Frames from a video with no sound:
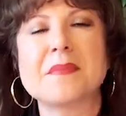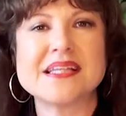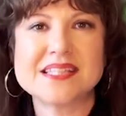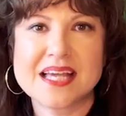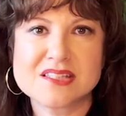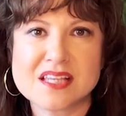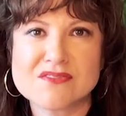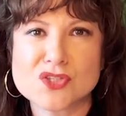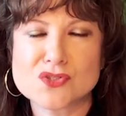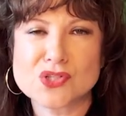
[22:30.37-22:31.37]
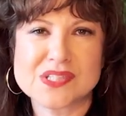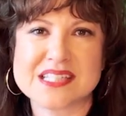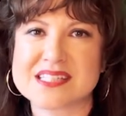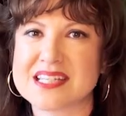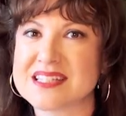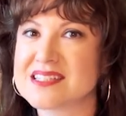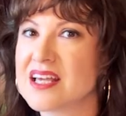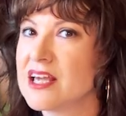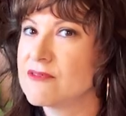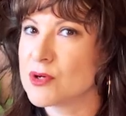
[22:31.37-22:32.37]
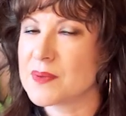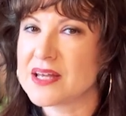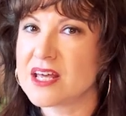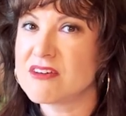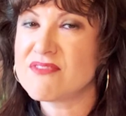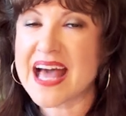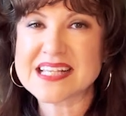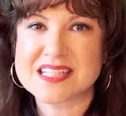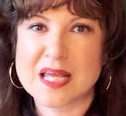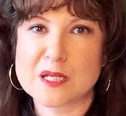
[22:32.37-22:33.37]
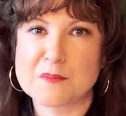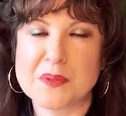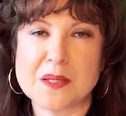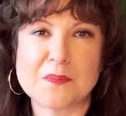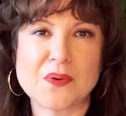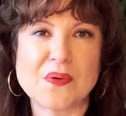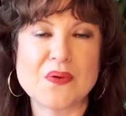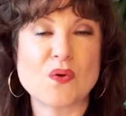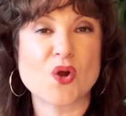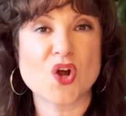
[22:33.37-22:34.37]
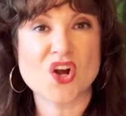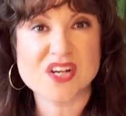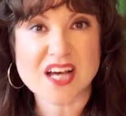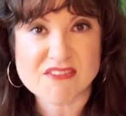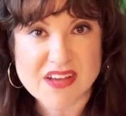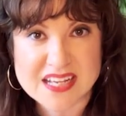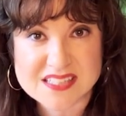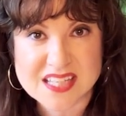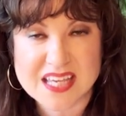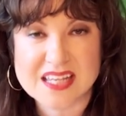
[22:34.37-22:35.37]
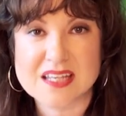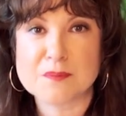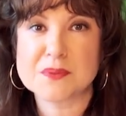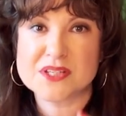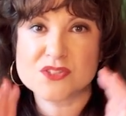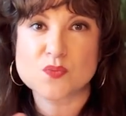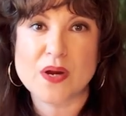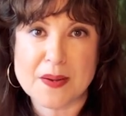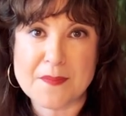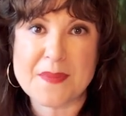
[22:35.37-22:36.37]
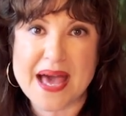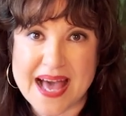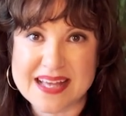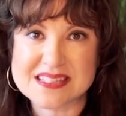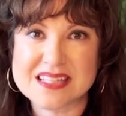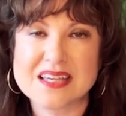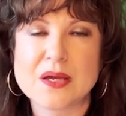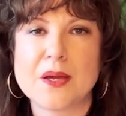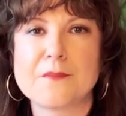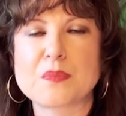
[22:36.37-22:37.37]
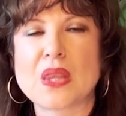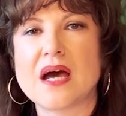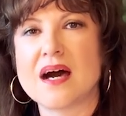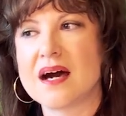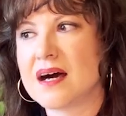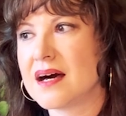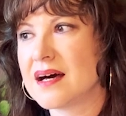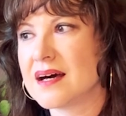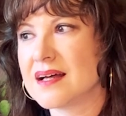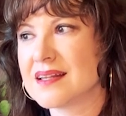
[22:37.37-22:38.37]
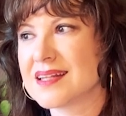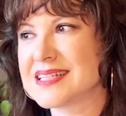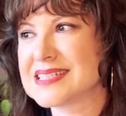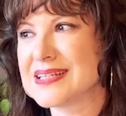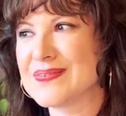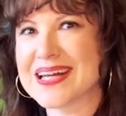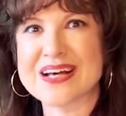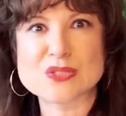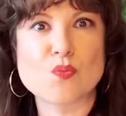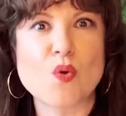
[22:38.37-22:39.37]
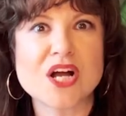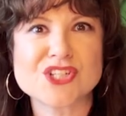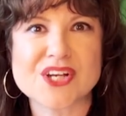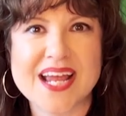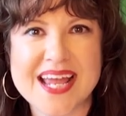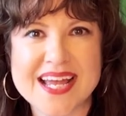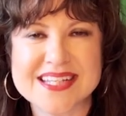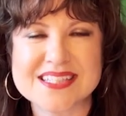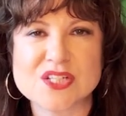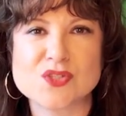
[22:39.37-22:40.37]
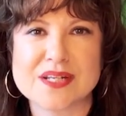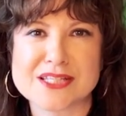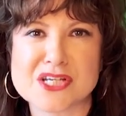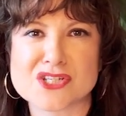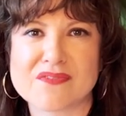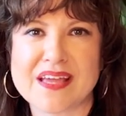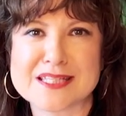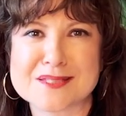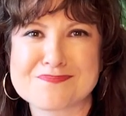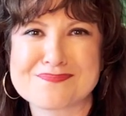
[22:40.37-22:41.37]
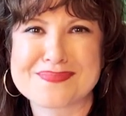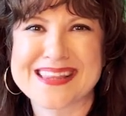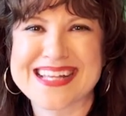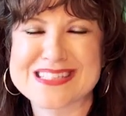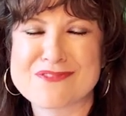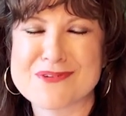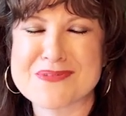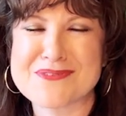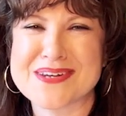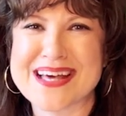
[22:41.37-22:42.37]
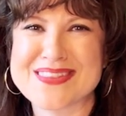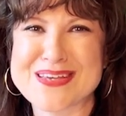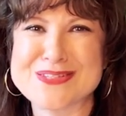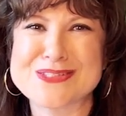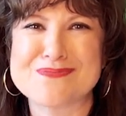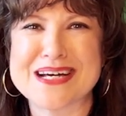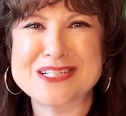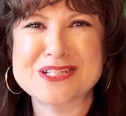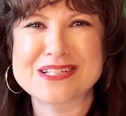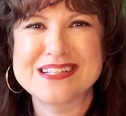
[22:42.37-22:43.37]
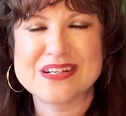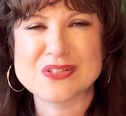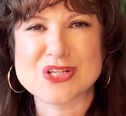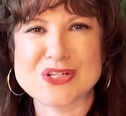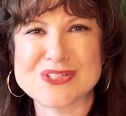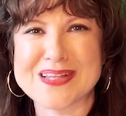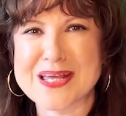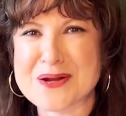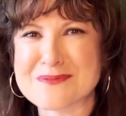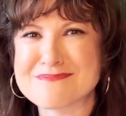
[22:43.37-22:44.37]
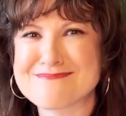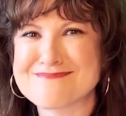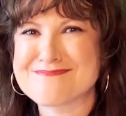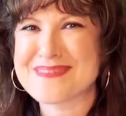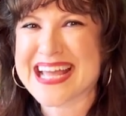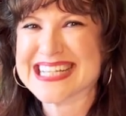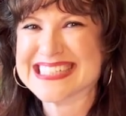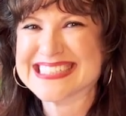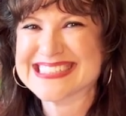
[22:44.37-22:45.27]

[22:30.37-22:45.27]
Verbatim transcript: maintain safe social distance. If you're around unvaccinated people or are not vaccinated, please wear a mask. Let's see what else. Wash your hands and do not touch your face. That's it for me for now. Thank you so much. Talk to you later. Bye.